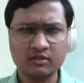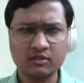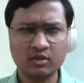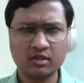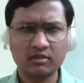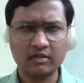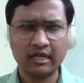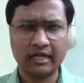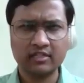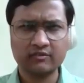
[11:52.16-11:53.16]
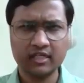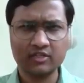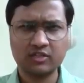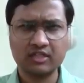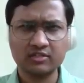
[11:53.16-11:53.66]
your head is very
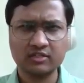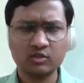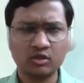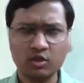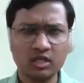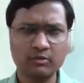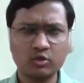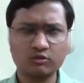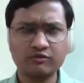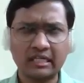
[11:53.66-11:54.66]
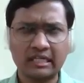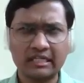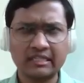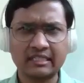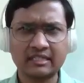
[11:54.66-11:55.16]
stressed, you are not able to feel
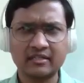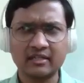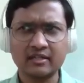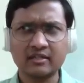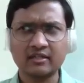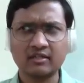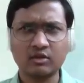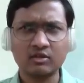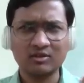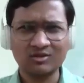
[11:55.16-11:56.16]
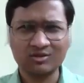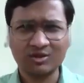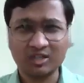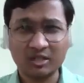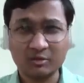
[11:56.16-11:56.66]
anything, or
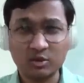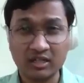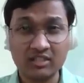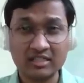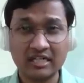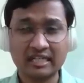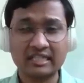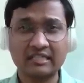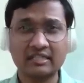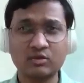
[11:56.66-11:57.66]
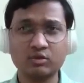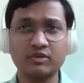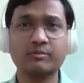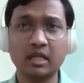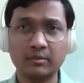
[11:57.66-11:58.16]
you're not able to understand anything, you
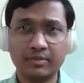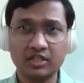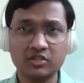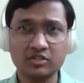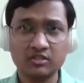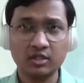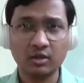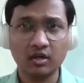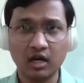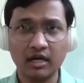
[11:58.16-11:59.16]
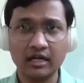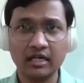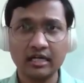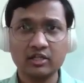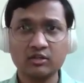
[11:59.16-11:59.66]
feel palpitations in your heart,
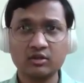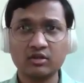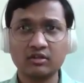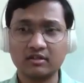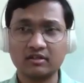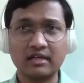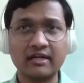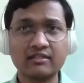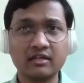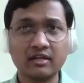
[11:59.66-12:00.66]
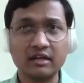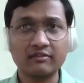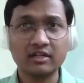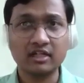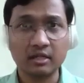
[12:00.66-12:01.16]
your hands are
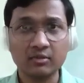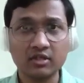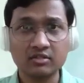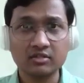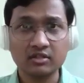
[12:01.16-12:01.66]
having tremors,